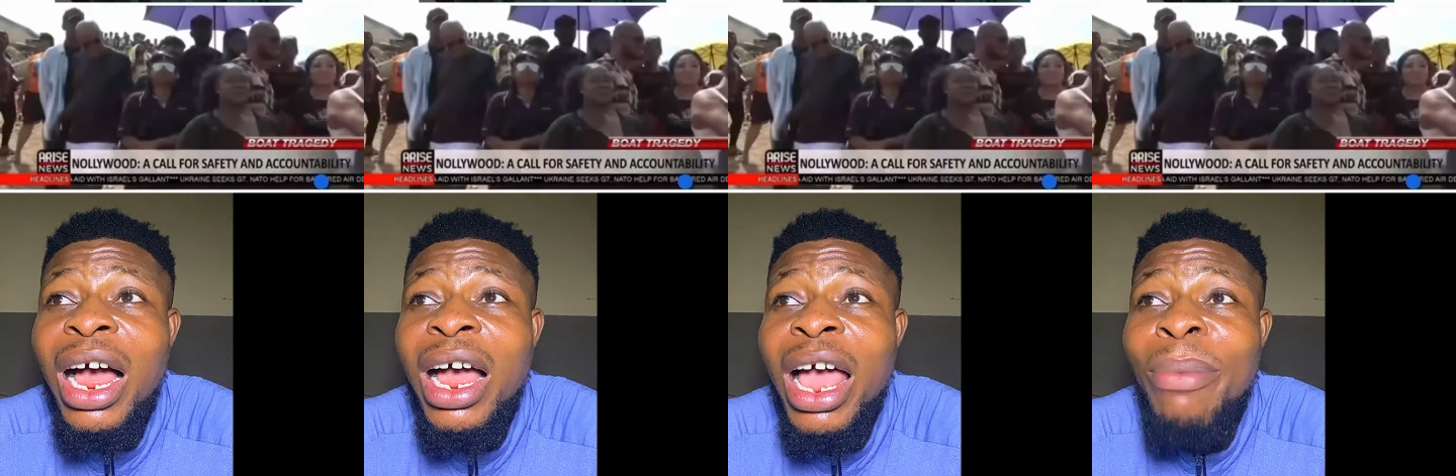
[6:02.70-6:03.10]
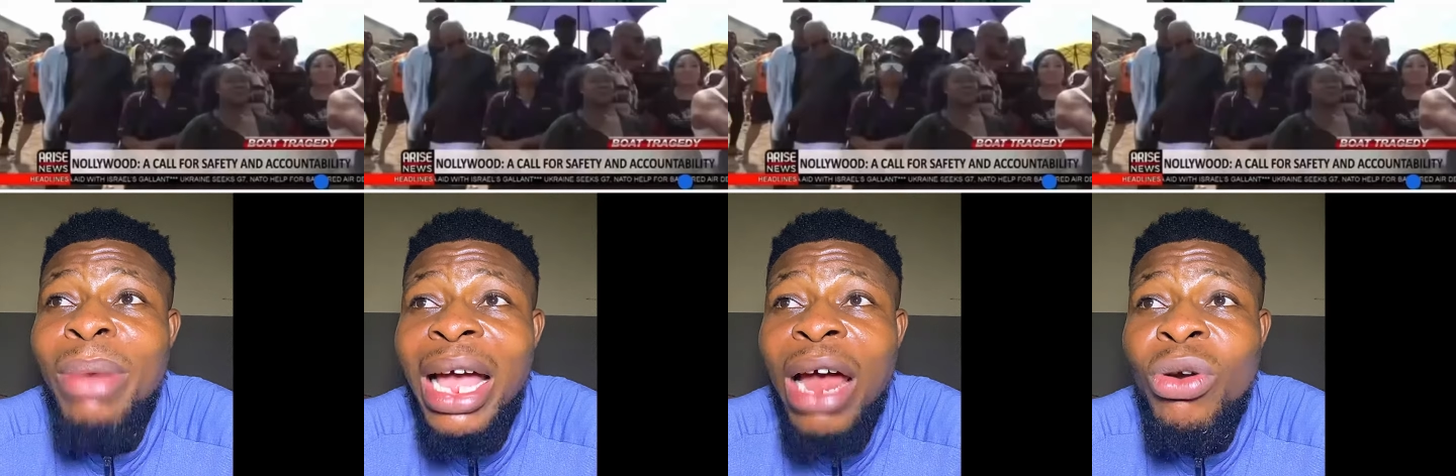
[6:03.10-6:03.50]

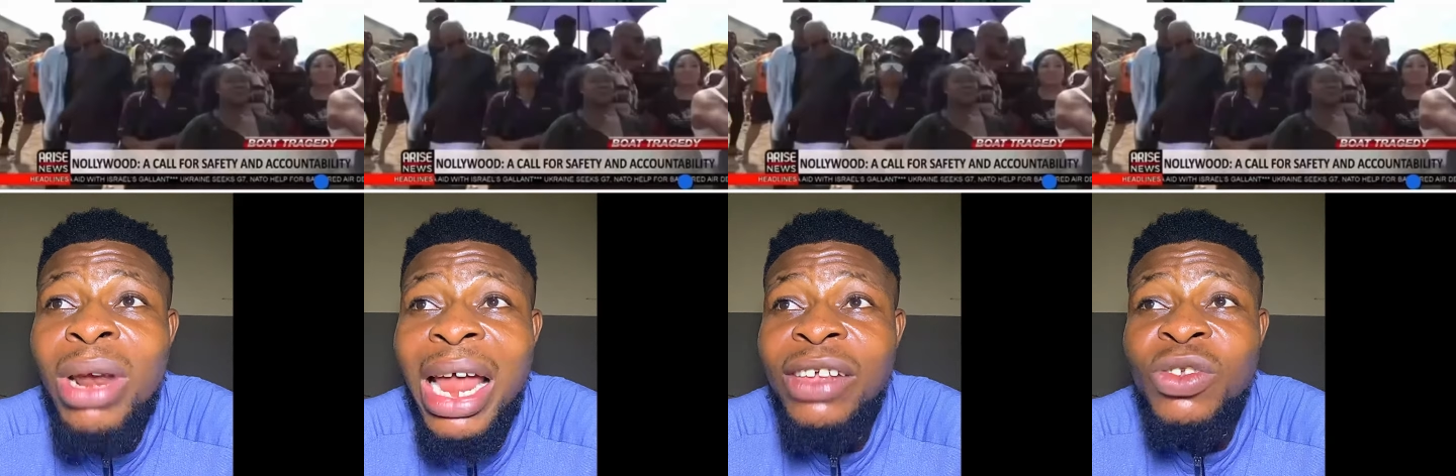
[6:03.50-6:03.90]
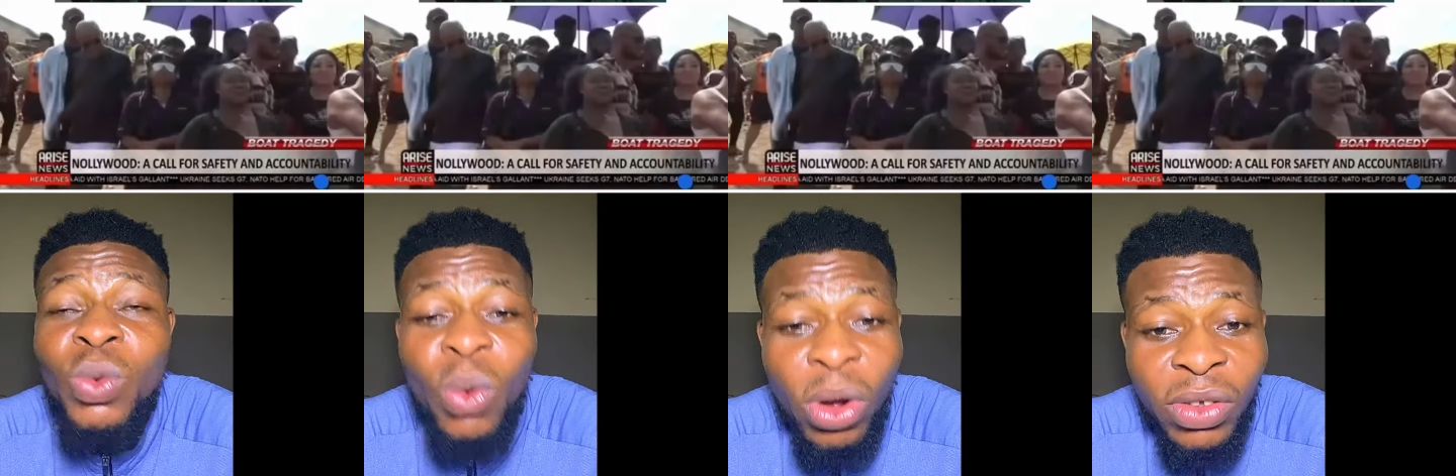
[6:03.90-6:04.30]
Emeka Rollas
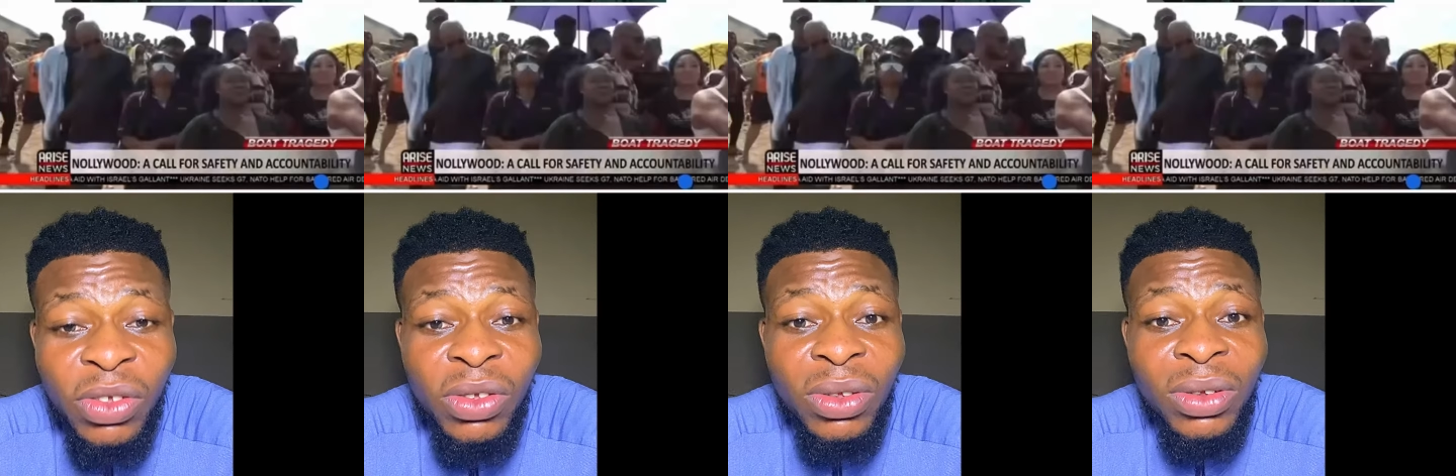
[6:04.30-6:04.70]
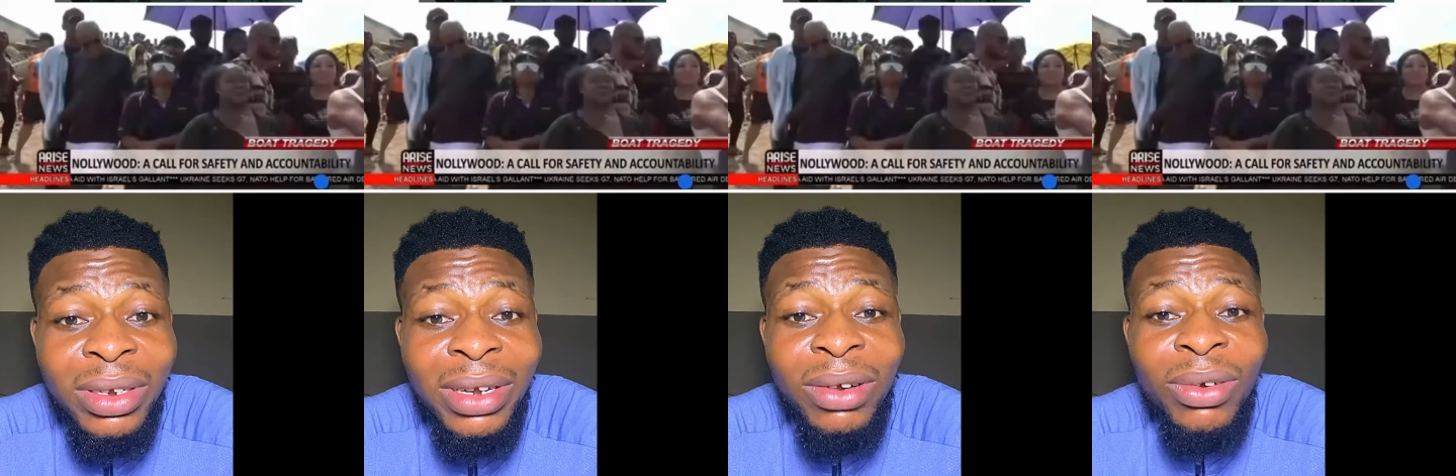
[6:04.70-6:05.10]
once,
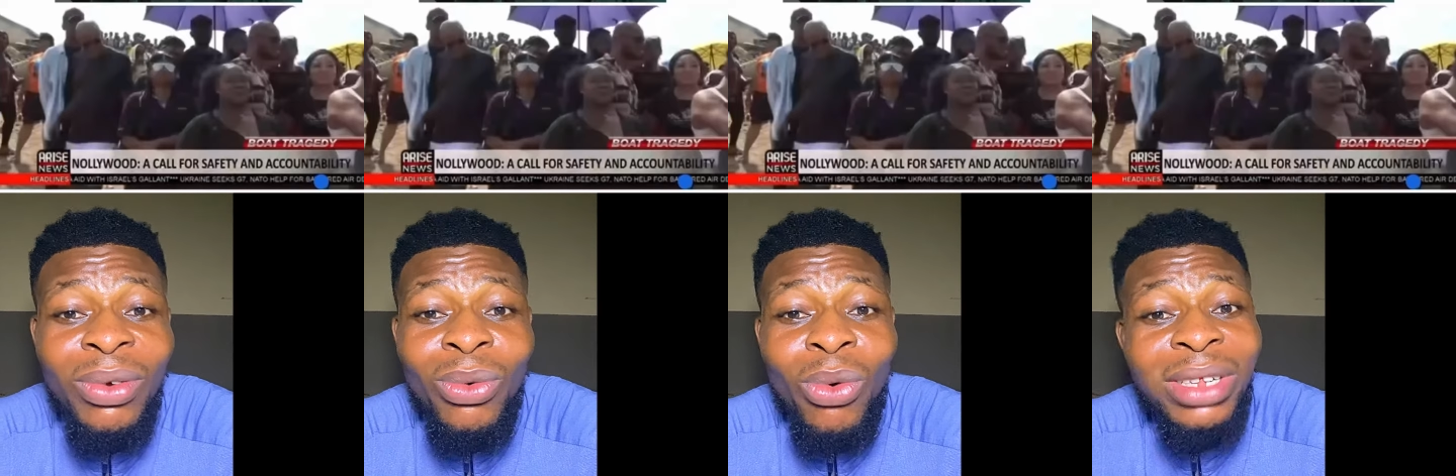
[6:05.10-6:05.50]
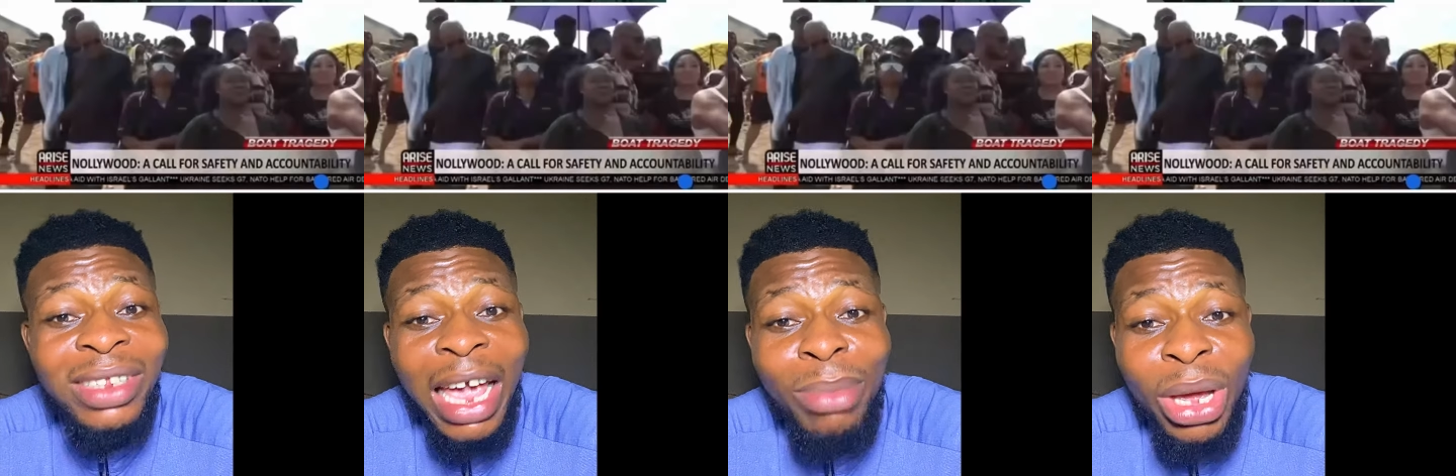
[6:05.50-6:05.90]
one
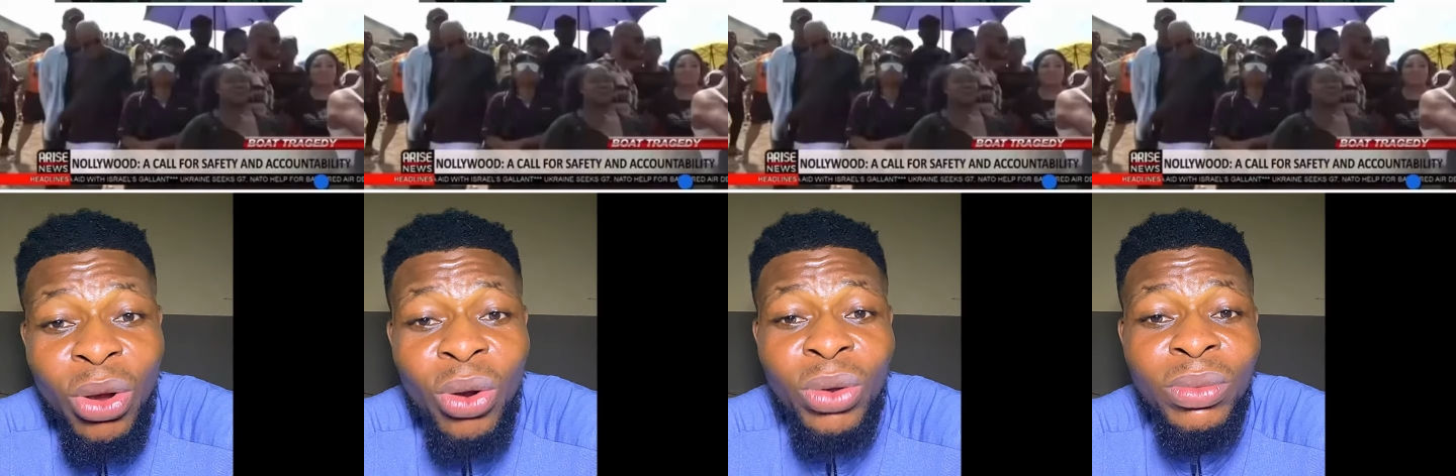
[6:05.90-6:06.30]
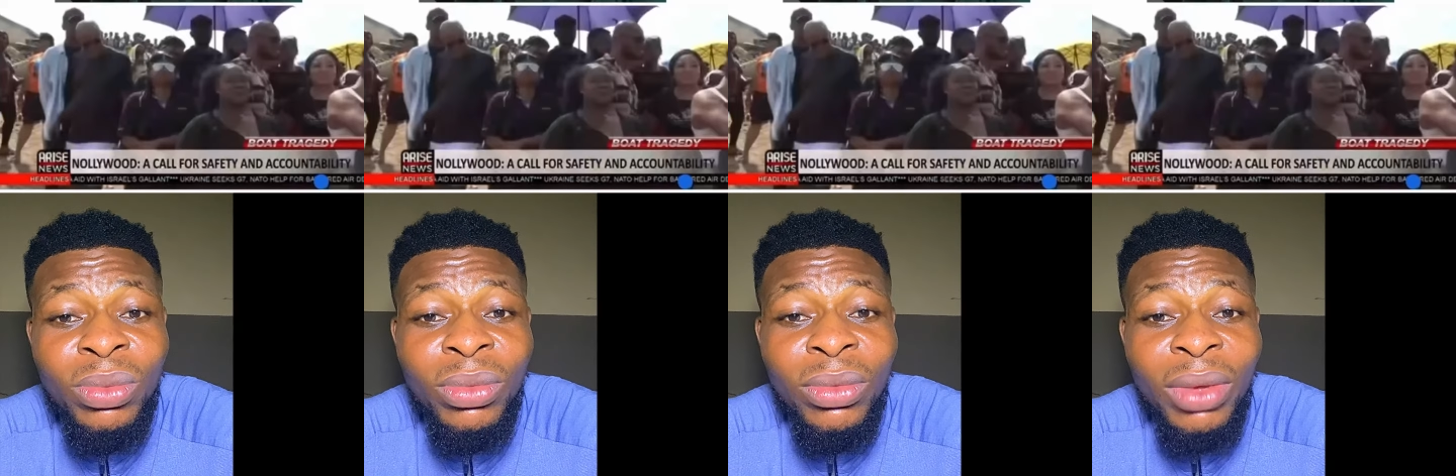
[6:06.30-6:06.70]
time ago,
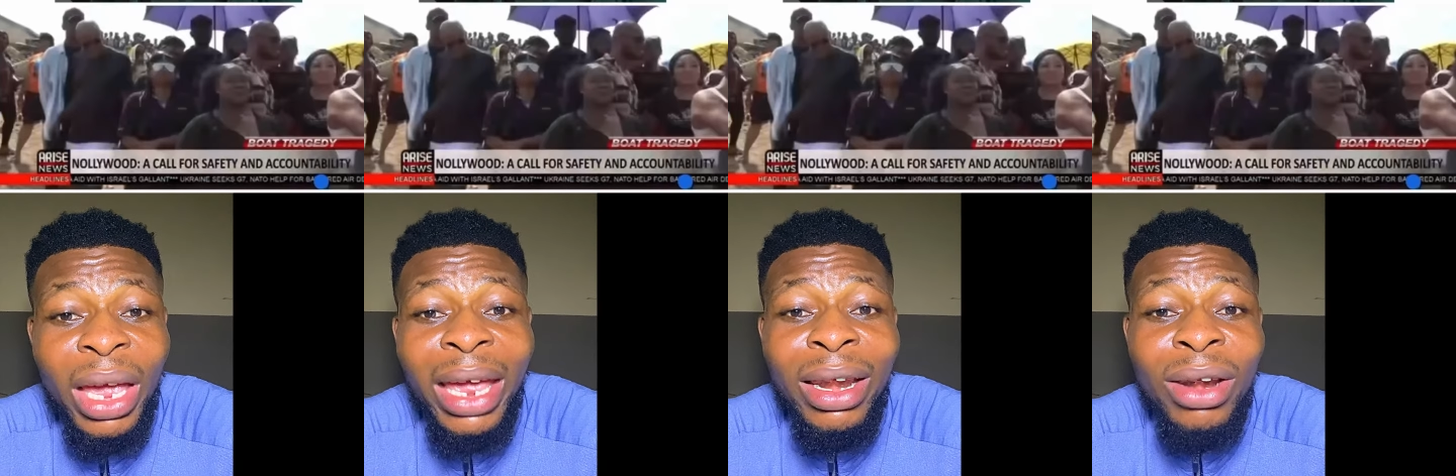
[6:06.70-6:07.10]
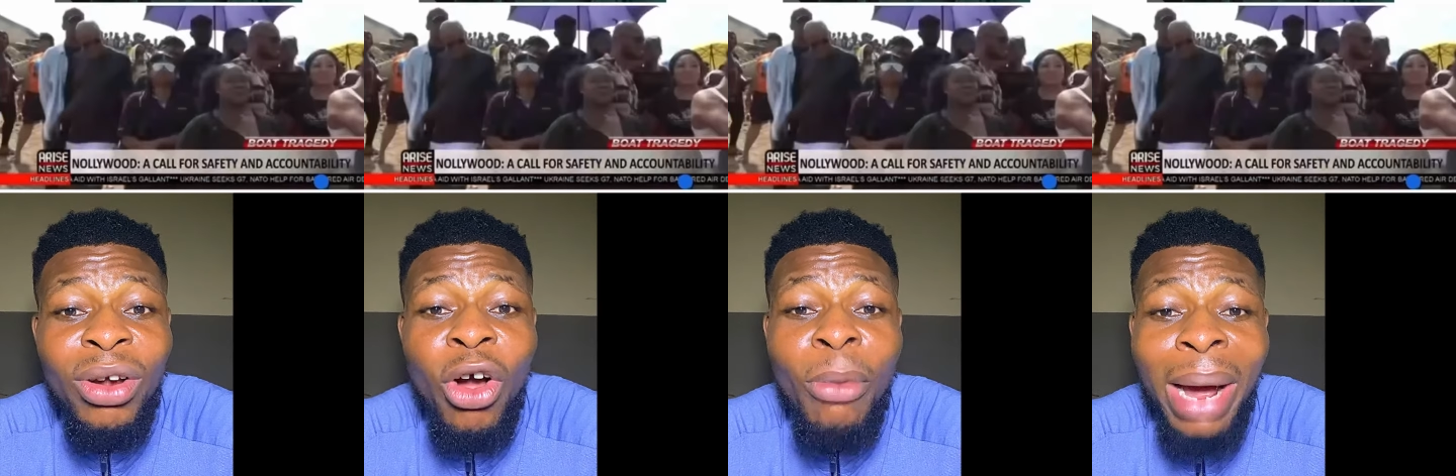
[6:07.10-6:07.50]
in
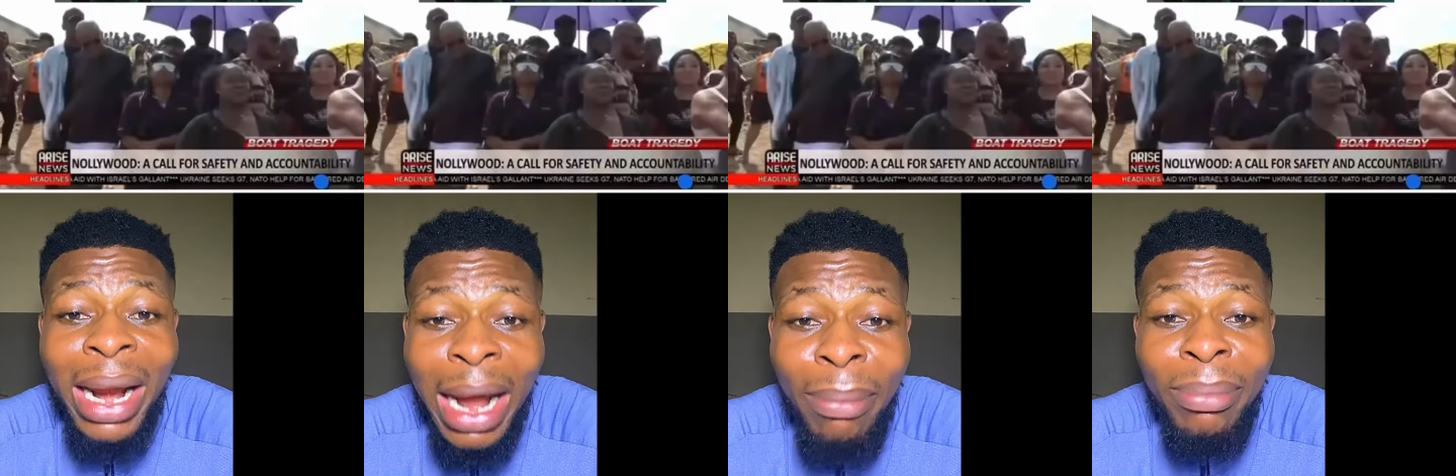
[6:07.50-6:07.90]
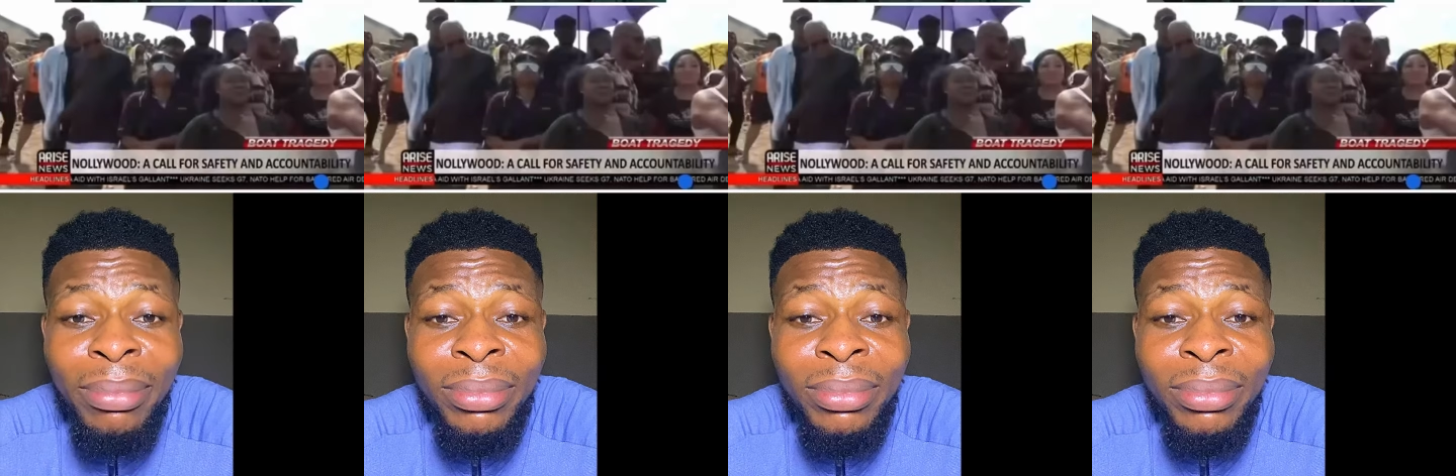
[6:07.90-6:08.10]
Opanam.